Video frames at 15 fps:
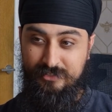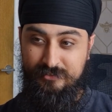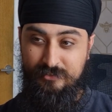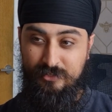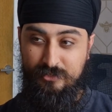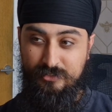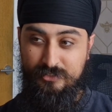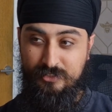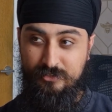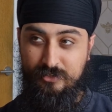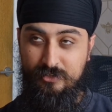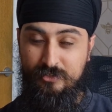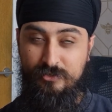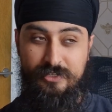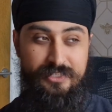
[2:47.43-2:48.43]
is not
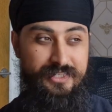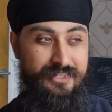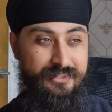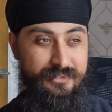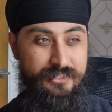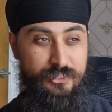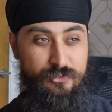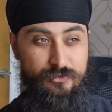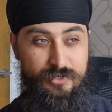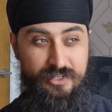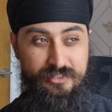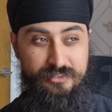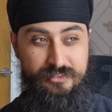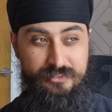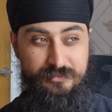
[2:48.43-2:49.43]
only in the
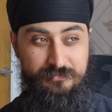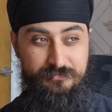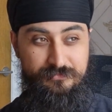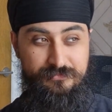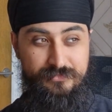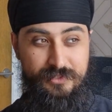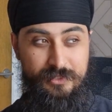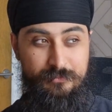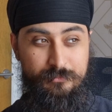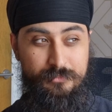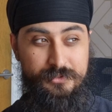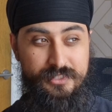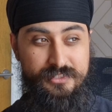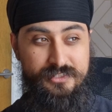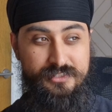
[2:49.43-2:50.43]
creation,
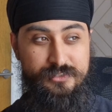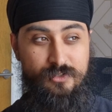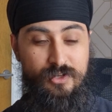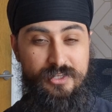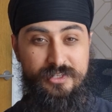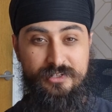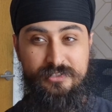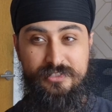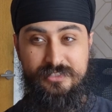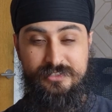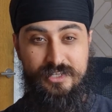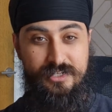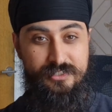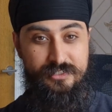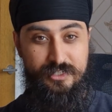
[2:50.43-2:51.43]
but there's just not a
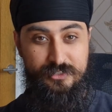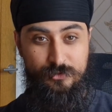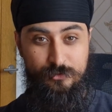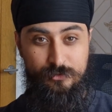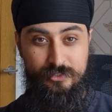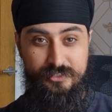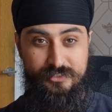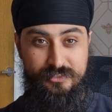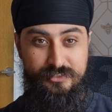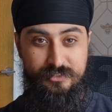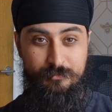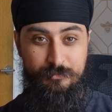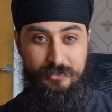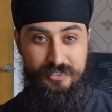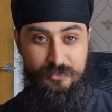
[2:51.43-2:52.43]
distinction at all. It's just
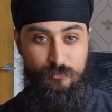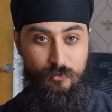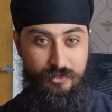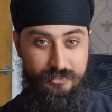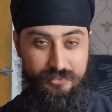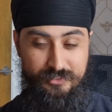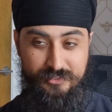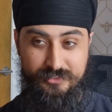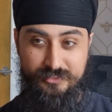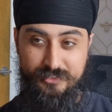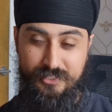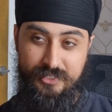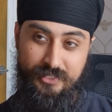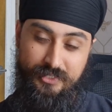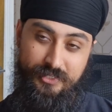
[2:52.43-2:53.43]
complete oneness.
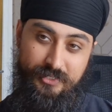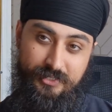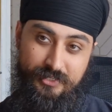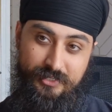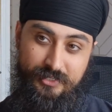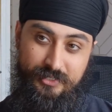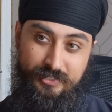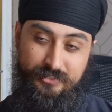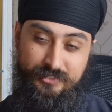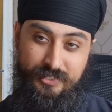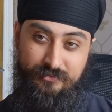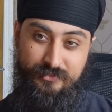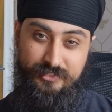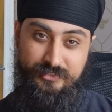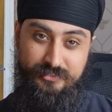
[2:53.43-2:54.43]

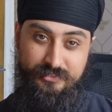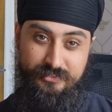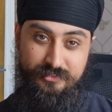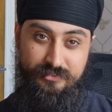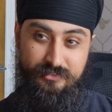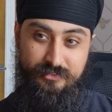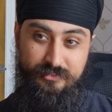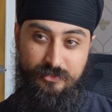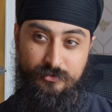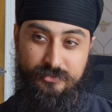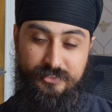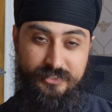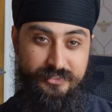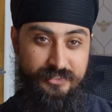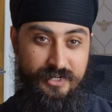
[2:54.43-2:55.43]
There is no
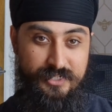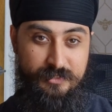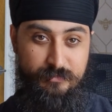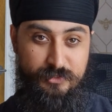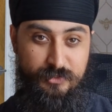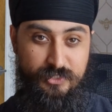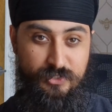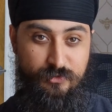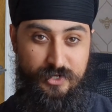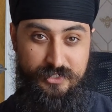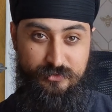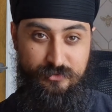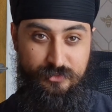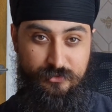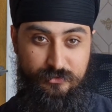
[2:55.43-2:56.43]
distinction between a
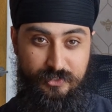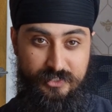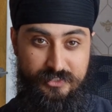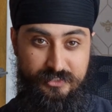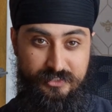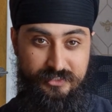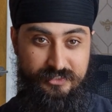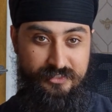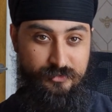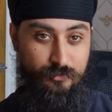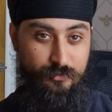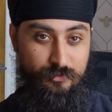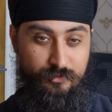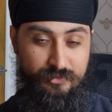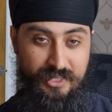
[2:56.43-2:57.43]
creator and creation. It's just
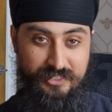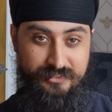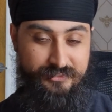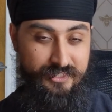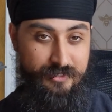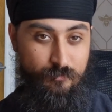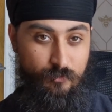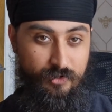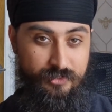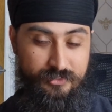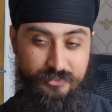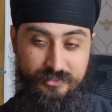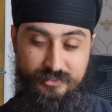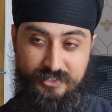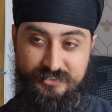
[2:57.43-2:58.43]
all that same one,
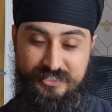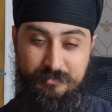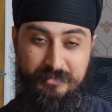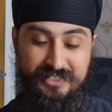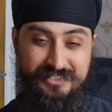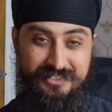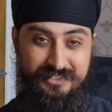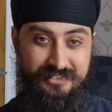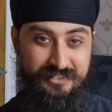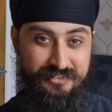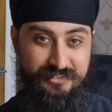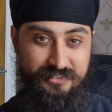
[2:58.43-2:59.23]
that same existence